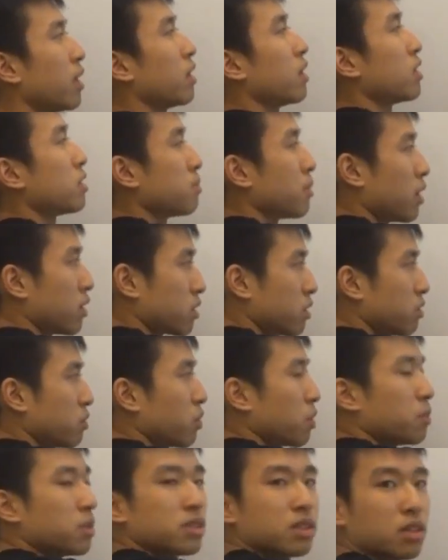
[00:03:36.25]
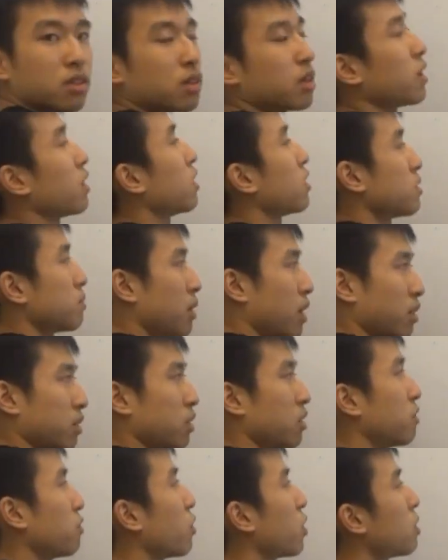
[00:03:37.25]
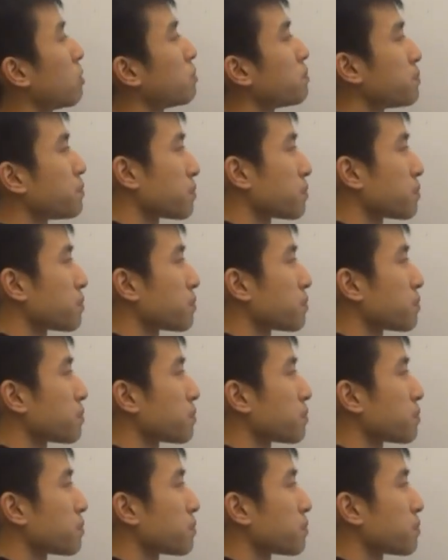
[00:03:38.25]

This molecule form is secretly this molecule form.